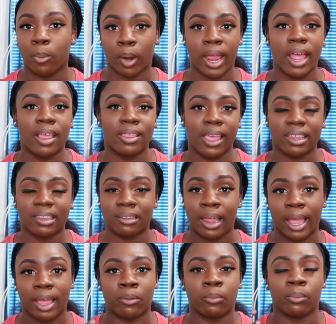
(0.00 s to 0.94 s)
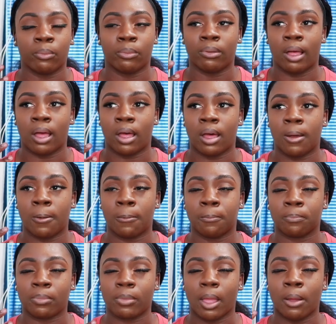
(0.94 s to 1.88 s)
brand that's like,
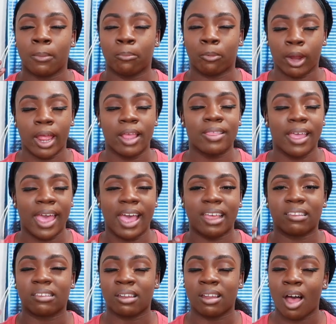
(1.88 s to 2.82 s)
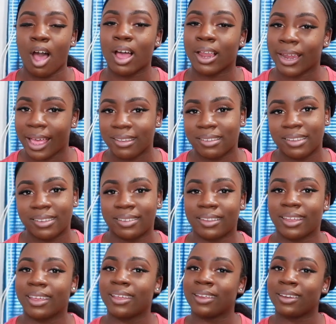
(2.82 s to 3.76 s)
um, brand that has long lasting
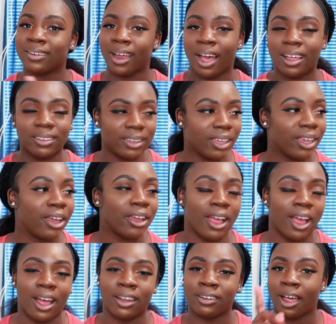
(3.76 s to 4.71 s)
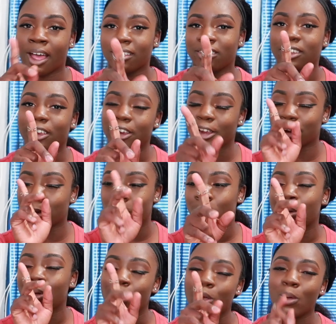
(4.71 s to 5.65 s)
scent, Dossier, y'all.
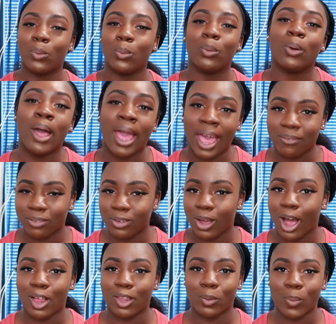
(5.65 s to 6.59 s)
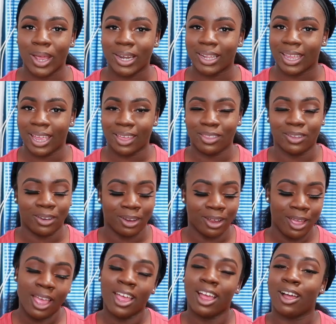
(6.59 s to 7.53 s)
Dossier will have you all the way together
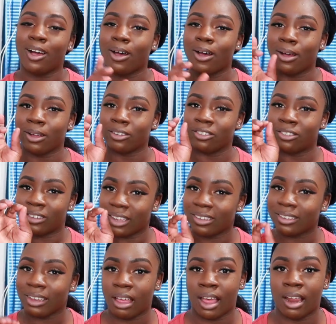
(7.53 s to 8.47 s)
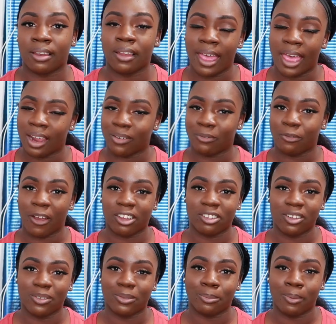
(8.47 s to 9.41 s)
just at a
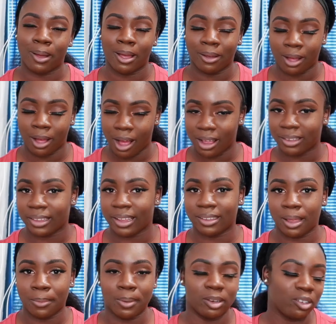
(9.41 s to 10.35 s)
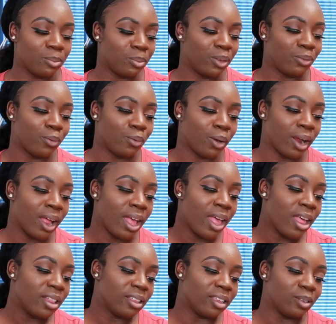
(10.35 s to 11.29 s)
fraction of a uh, cost as I mentioned before.
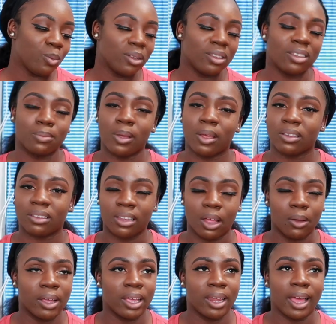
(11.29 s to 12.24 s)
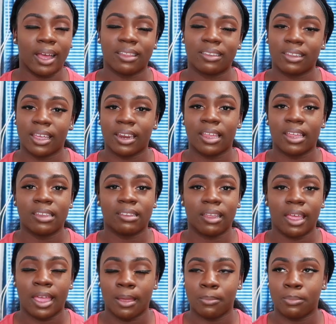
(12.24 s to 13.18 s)
This one smells so good. Like I said,
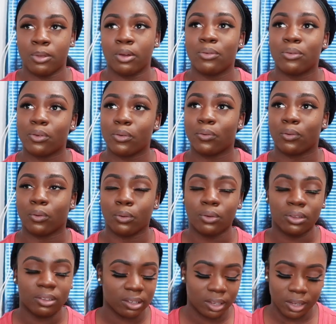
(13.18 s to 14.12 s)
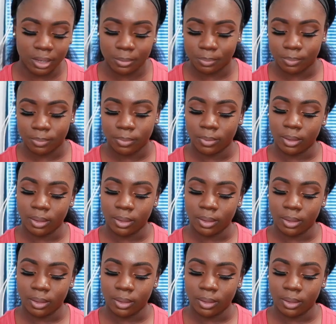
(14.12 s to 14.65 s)
it's a beautiful floral scent.